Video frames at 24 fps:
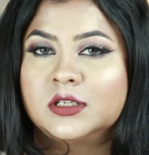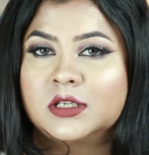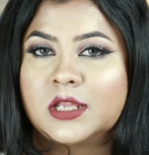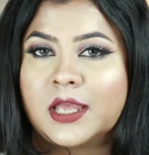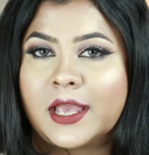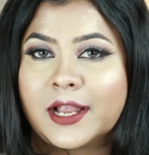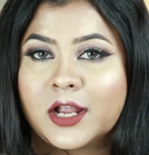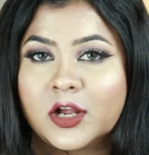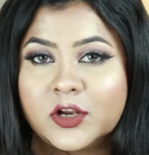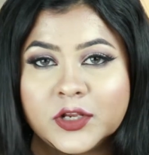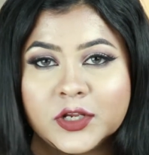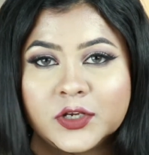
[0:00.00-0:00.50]

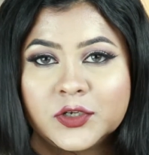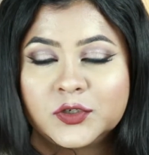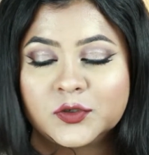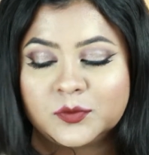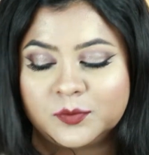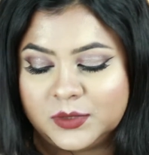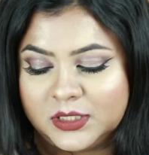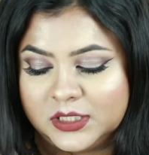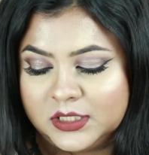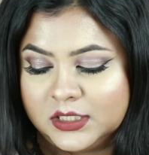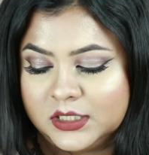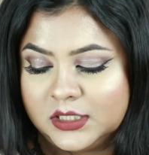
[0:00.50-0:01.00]
according to
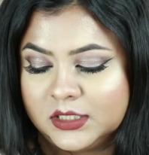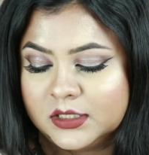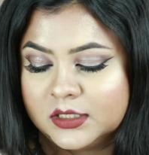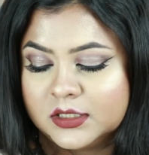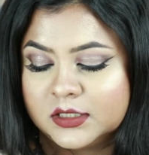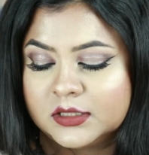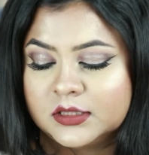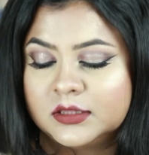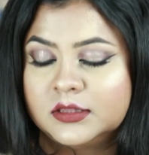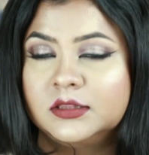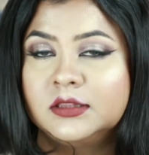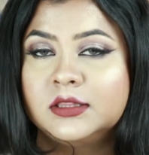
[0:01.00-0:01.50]
me,
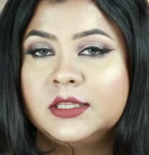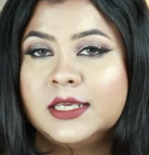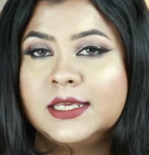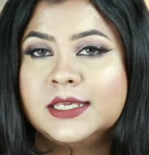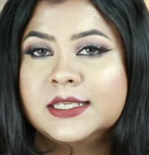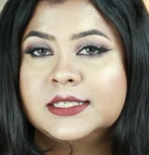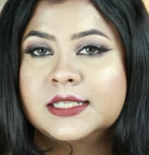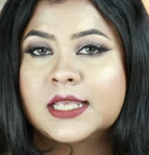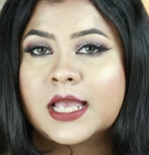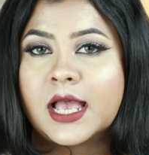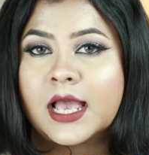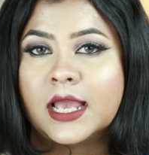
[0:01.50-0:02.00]

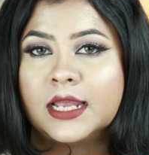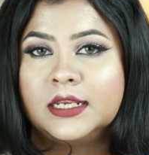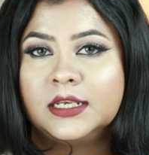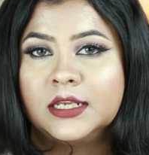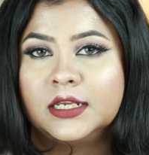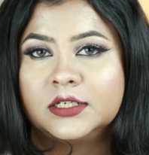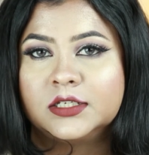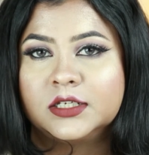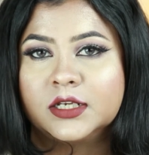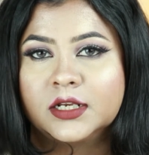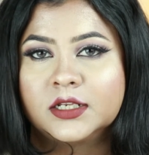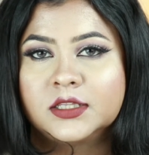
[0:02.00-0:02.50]
this
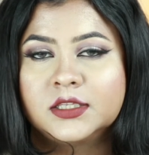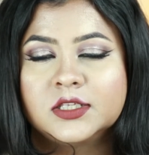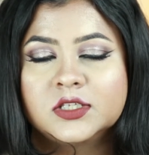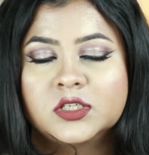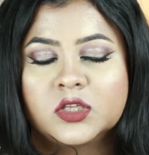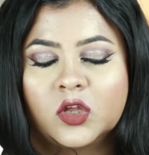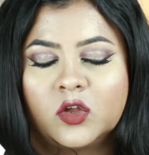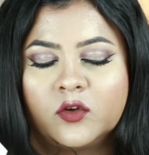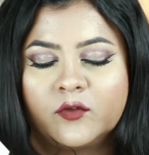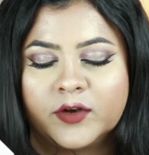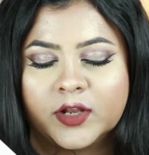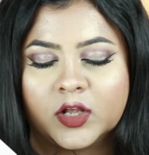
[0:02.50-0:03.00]
highlighter, this
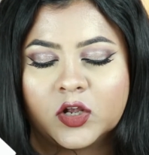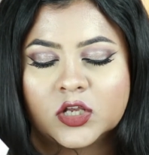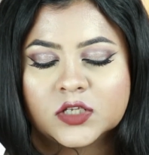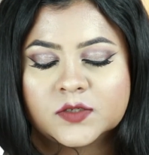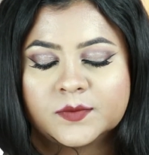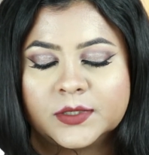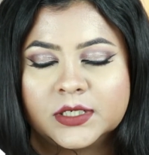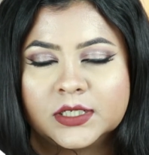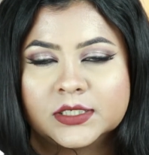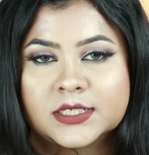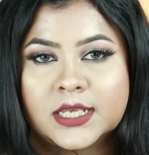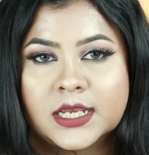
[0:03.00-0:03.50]
OFRA
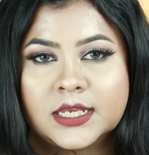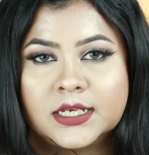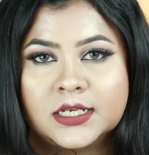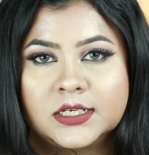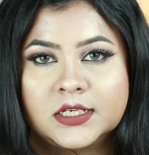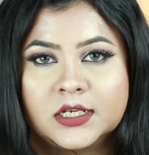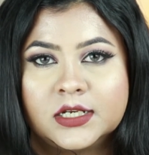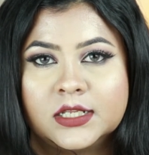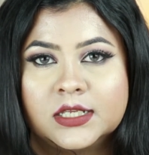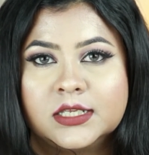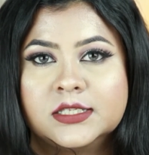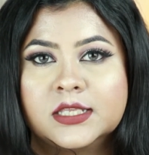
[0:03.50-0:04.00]
Cosmetics
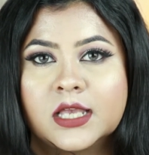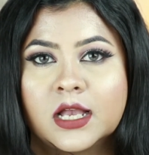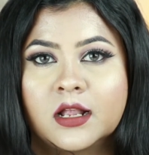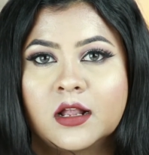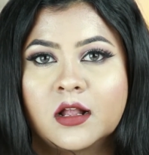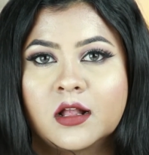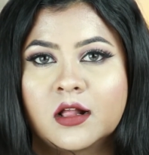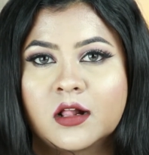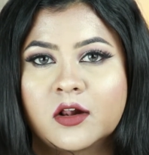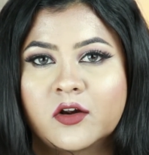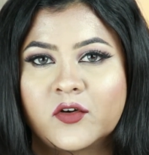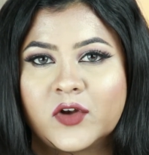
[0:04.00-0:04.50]
highlighter, is a
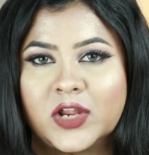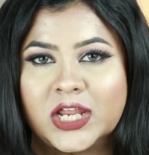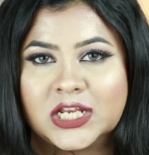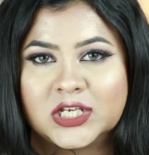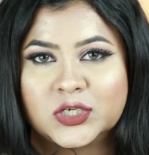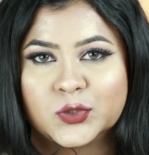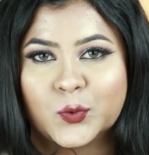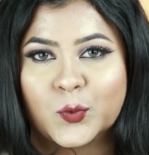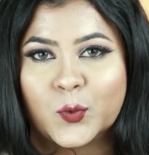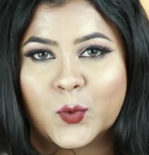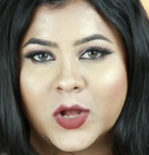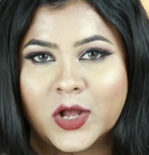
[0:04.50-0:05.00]

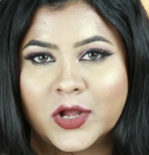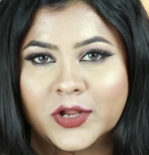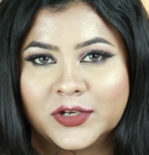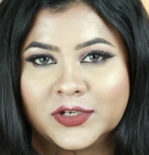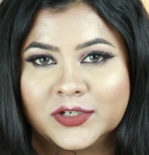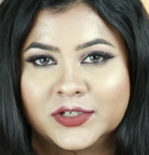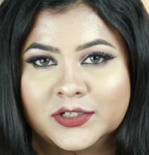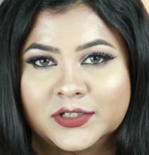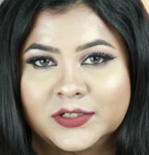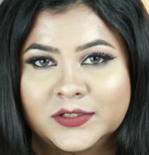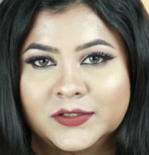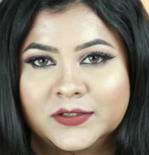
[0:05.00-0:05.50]
great one.
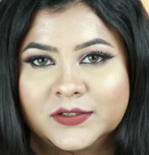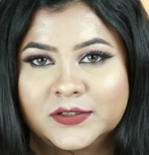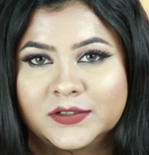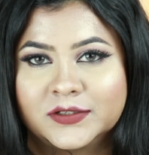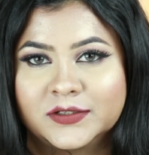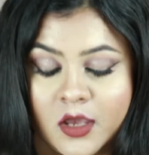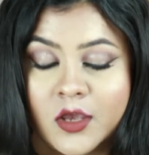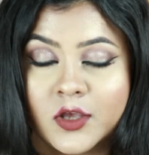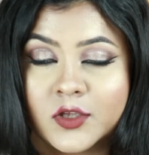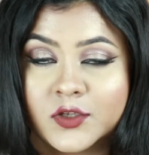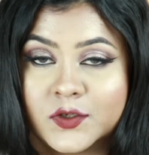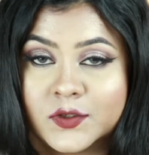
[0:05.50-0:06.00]

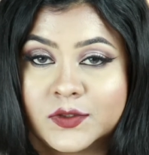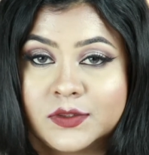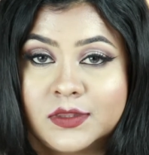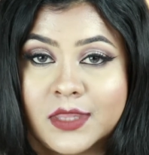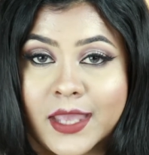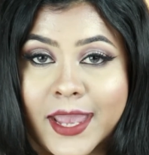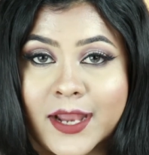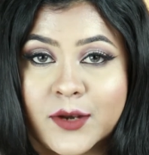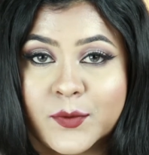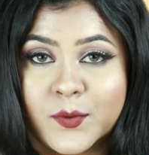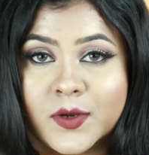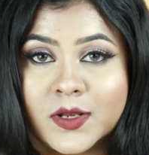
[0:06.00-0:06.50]
So
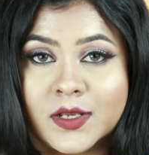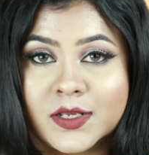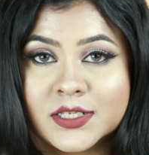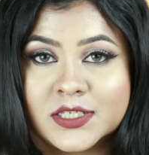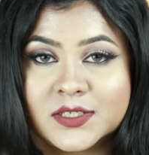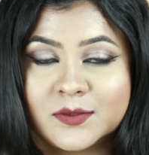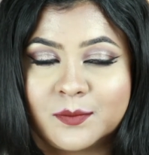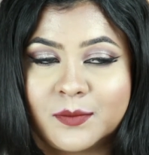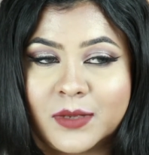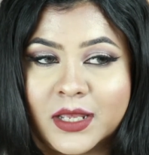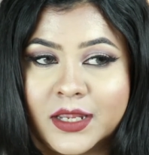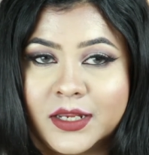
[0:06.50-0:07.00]
that
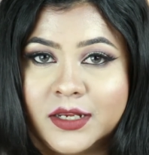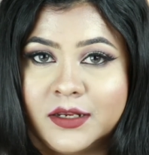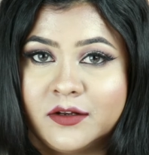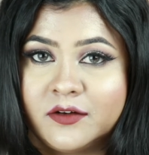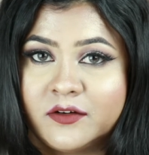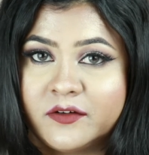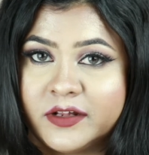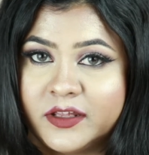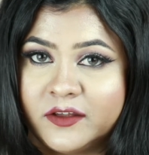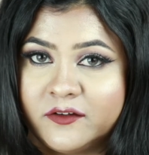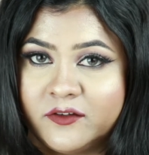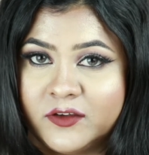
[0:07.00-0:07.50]
was my
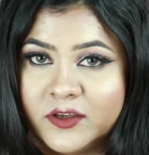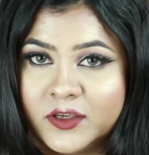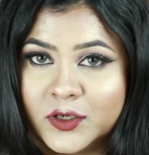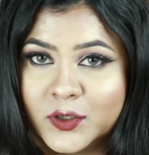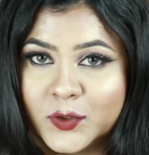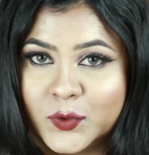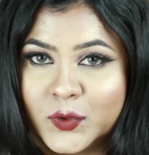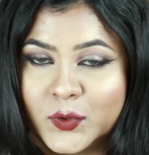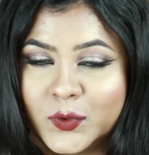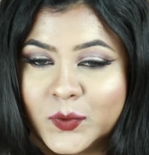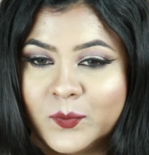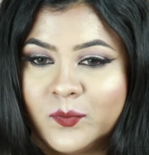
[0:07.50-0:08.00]

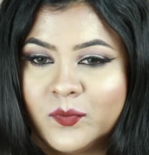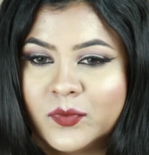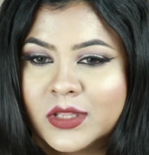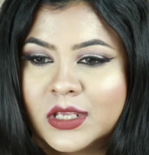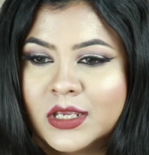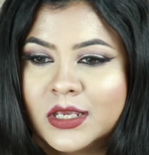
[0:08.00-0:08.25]
review,